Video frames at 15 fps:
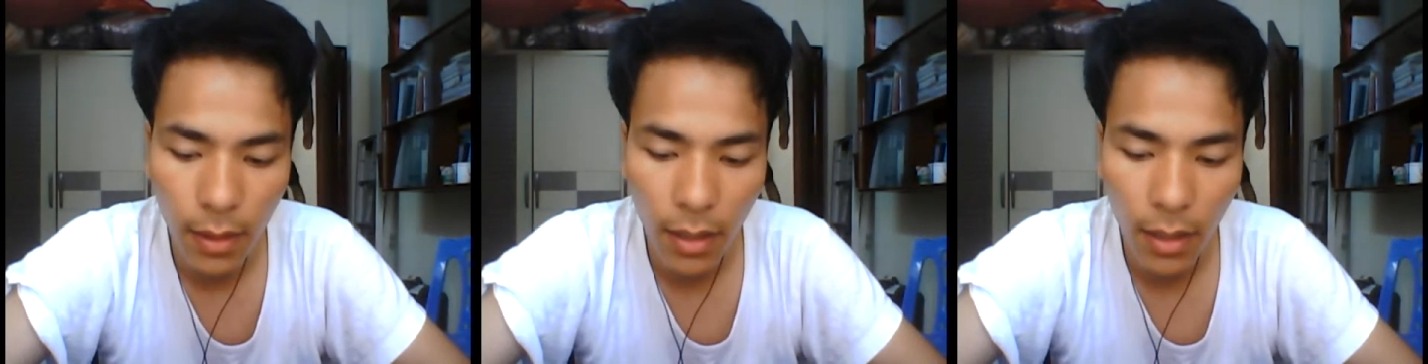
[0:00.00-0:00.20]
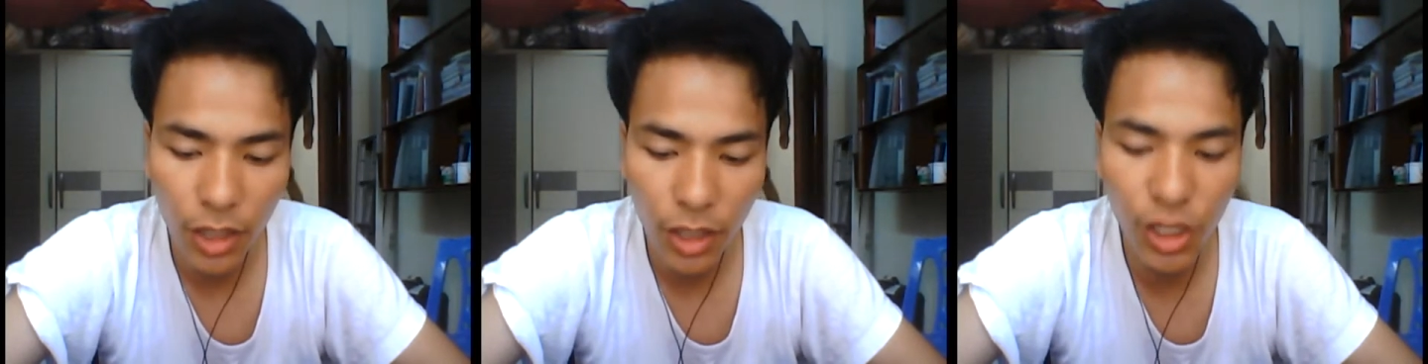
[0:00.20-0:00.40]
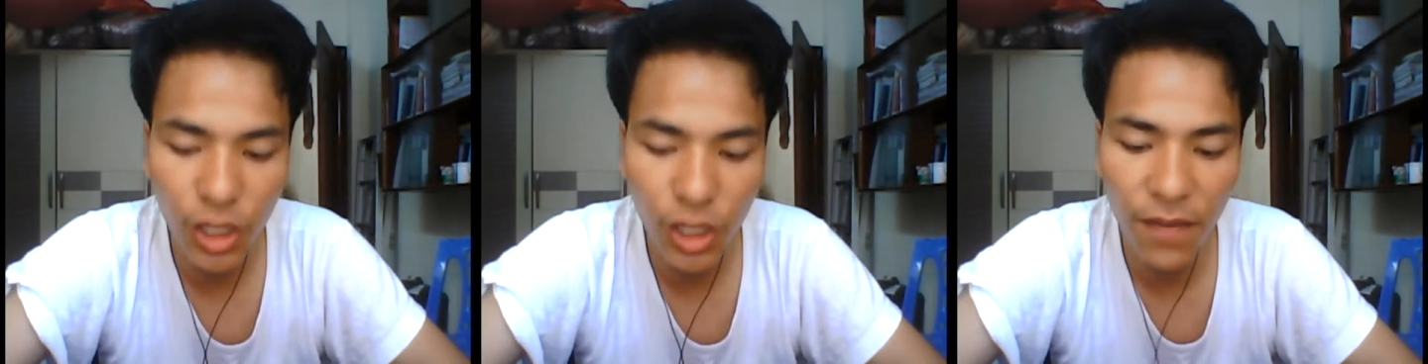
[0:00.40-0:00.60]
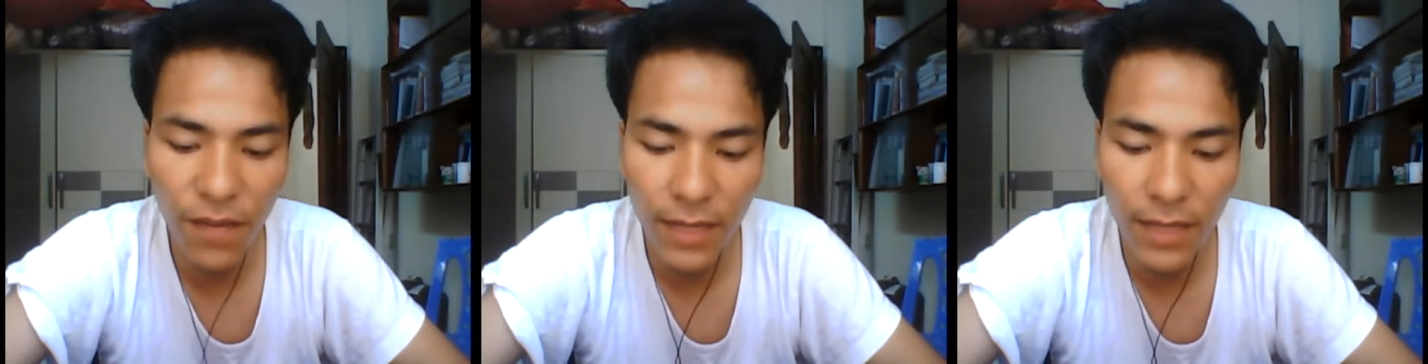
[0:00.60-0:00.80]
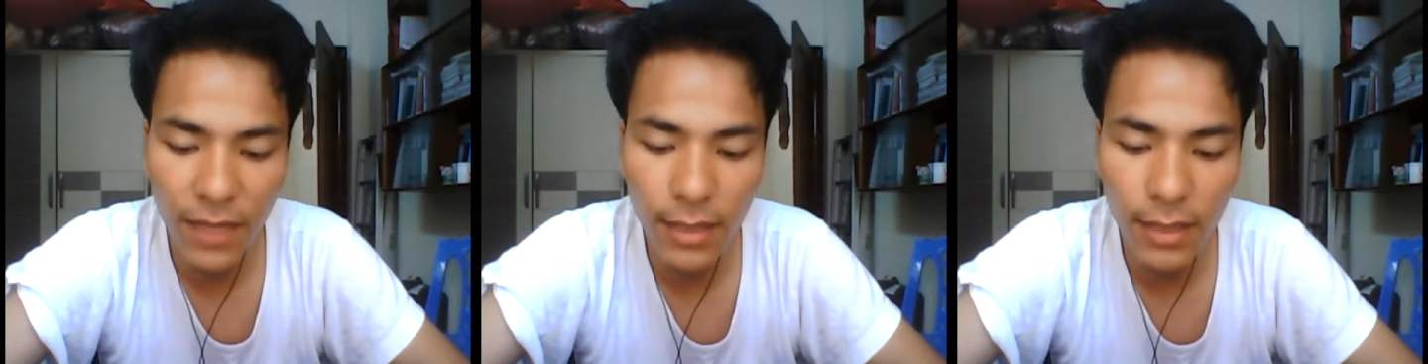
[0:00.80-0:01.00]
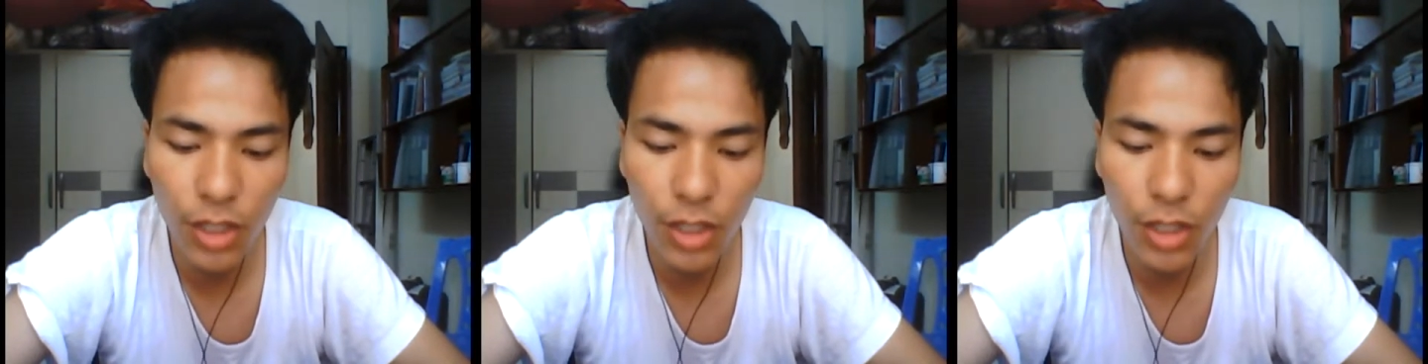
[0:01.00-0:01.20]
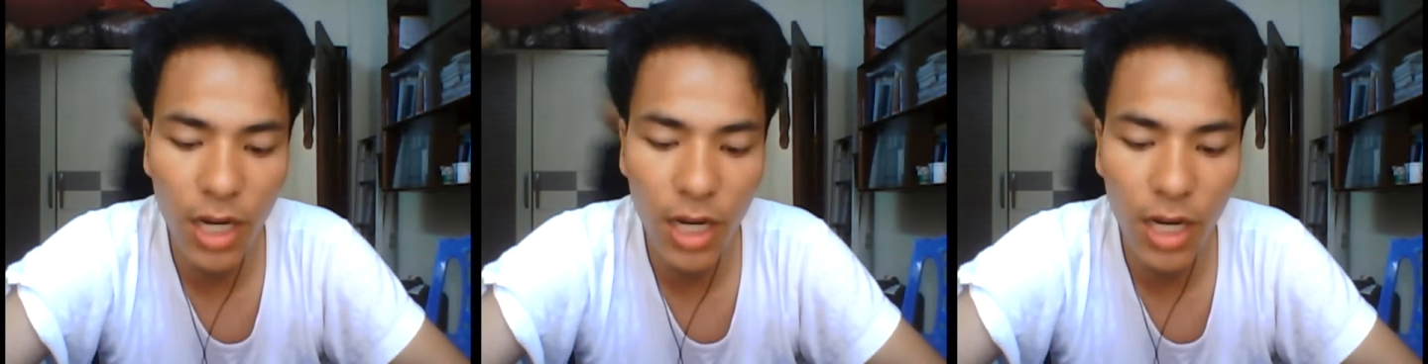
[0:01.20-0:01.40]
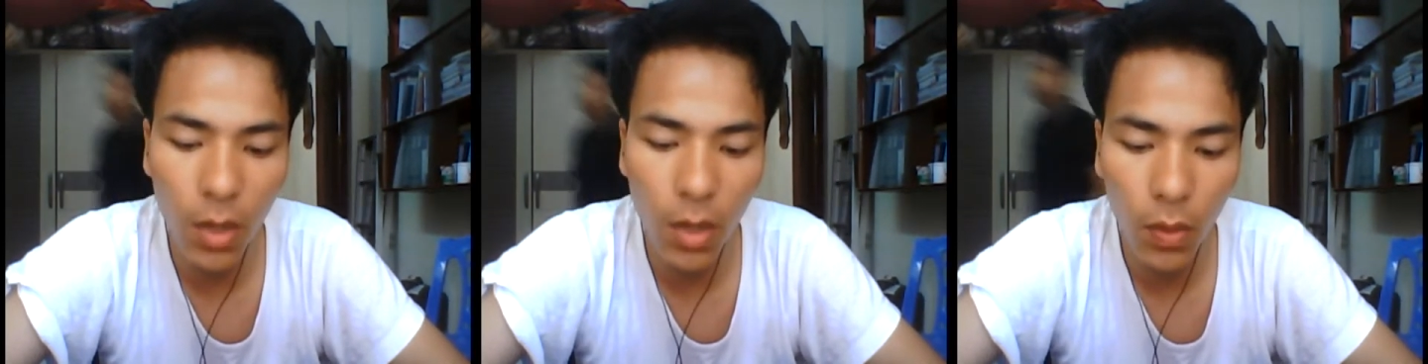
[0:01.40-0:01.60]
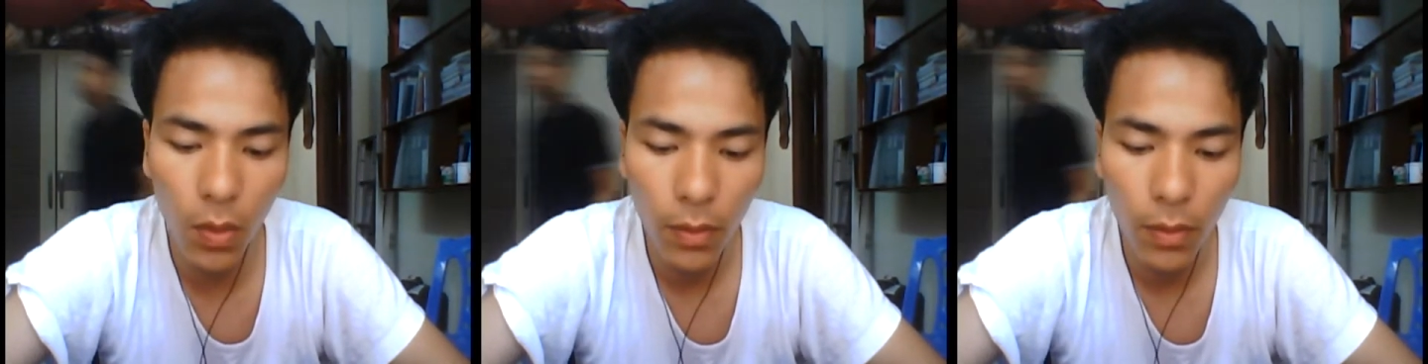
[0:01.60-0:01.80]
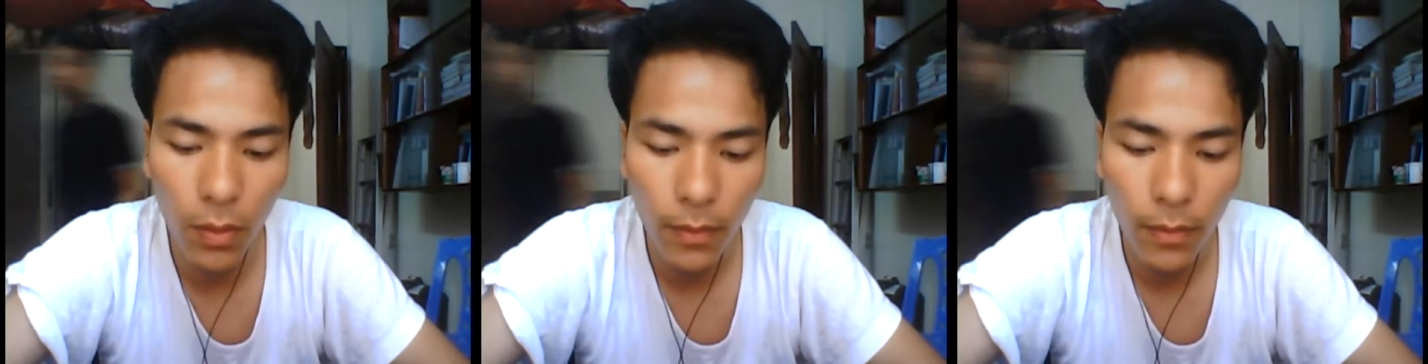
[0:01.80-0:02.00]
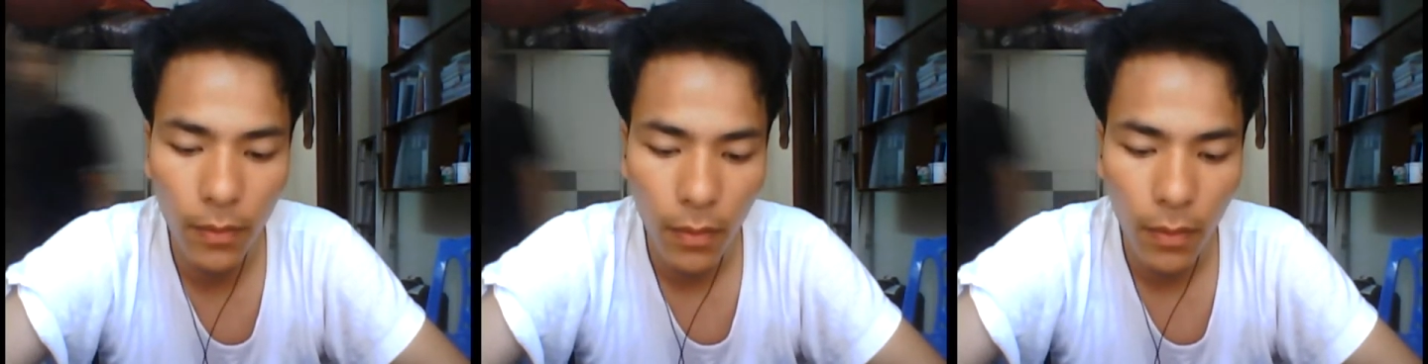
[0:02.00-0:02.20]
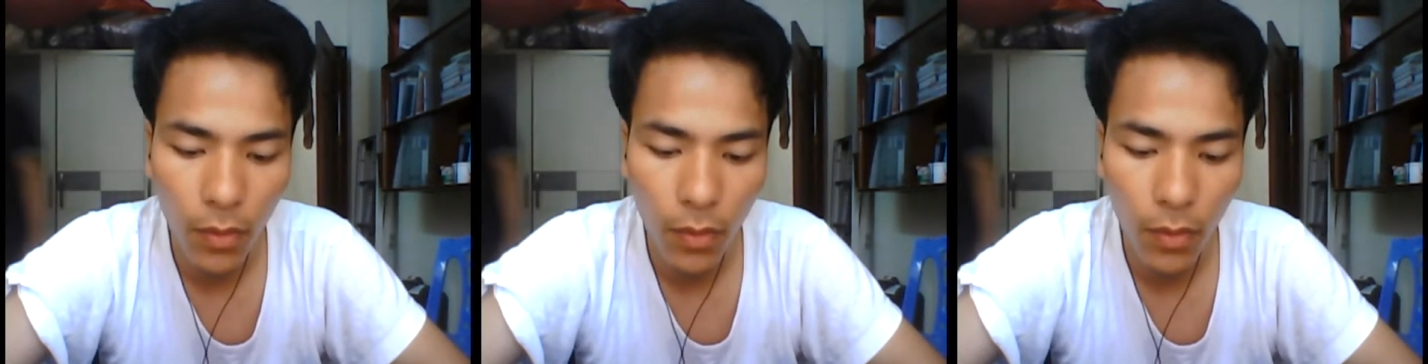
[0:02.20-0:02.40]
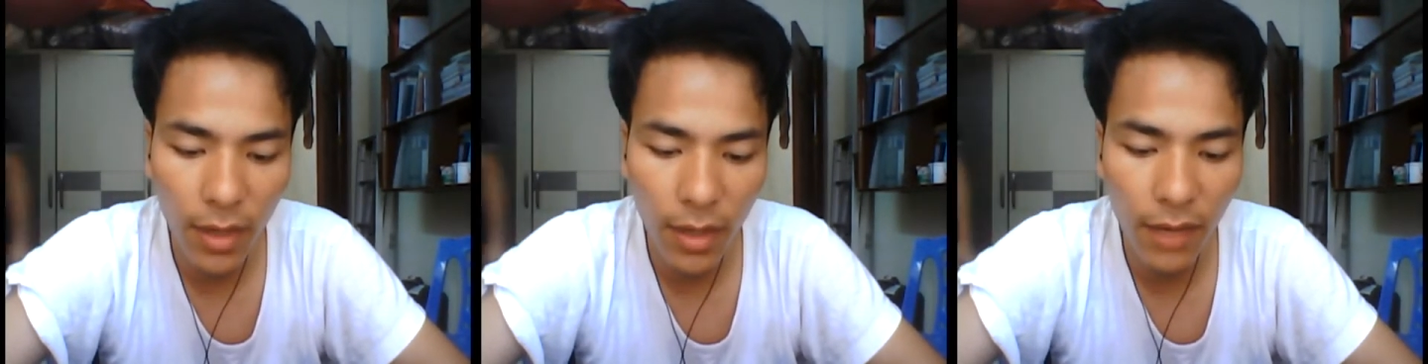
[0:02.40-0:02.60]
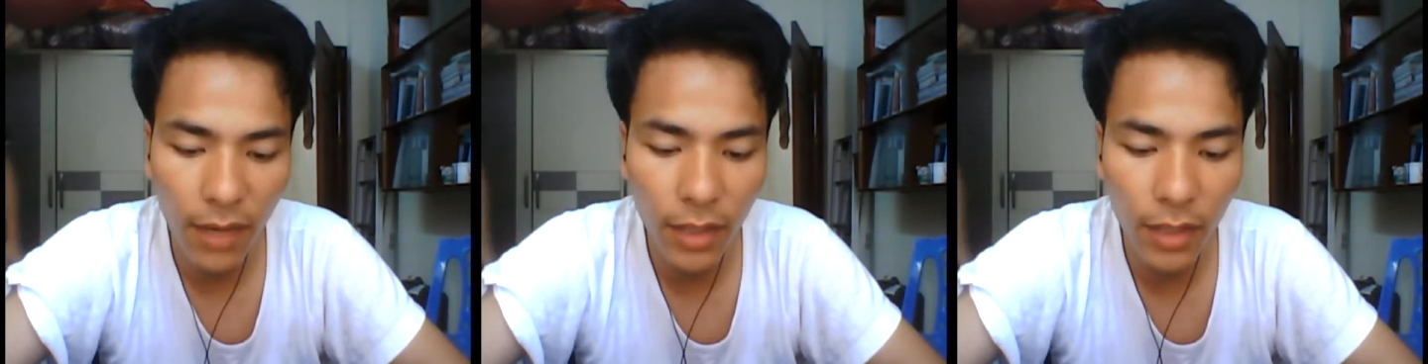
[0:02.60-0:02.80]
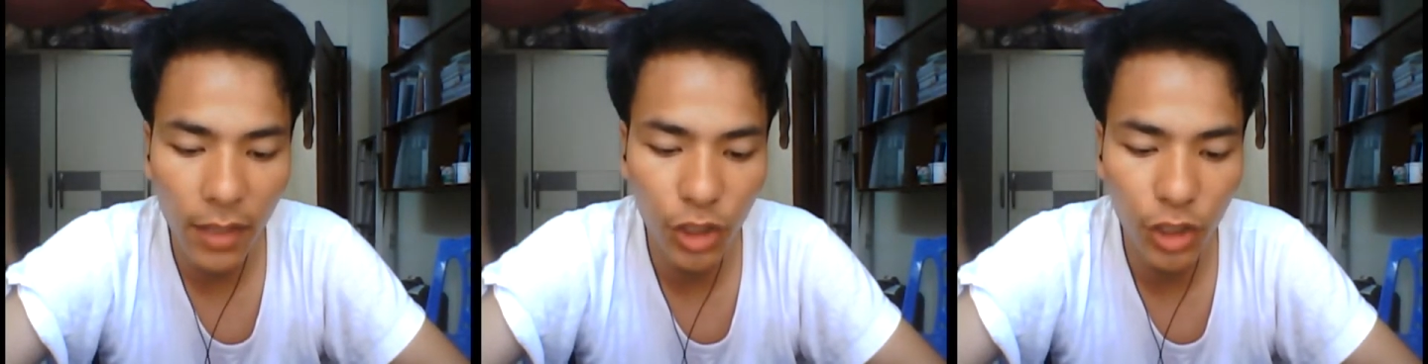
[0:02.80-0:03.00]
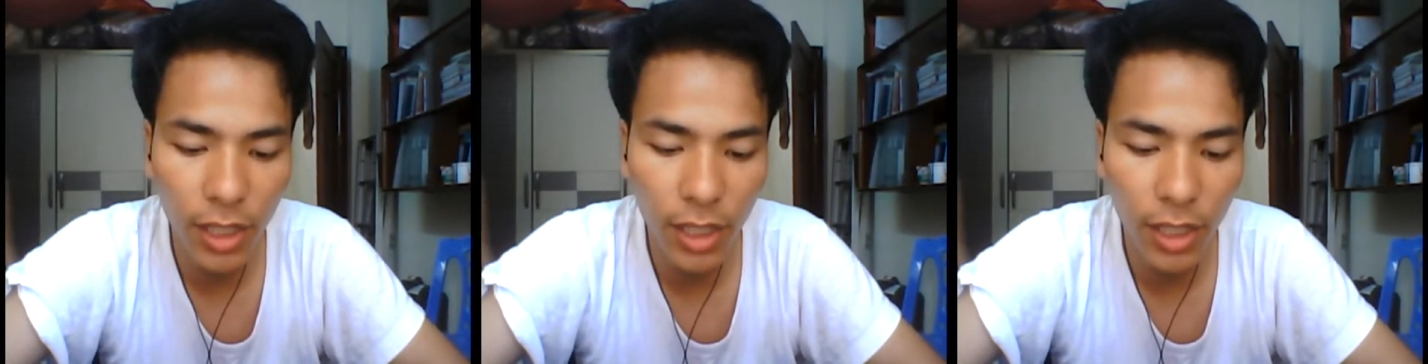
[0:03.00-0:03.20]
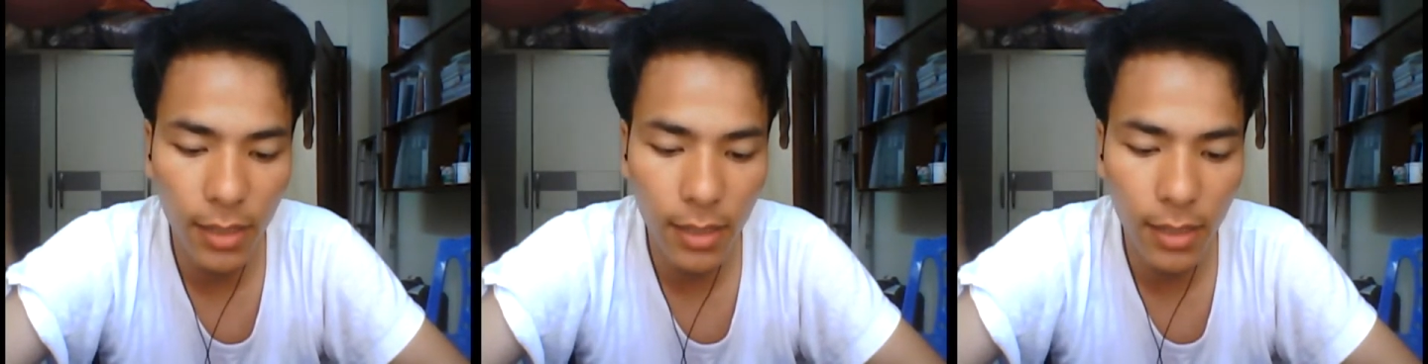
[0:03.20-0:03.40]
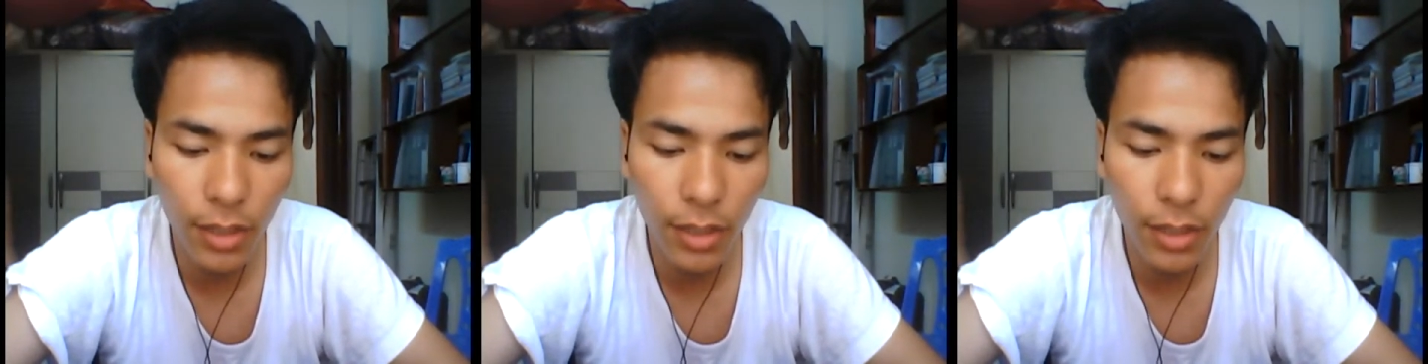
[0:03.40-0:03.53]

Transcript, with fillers: a shift in Chicago whenever she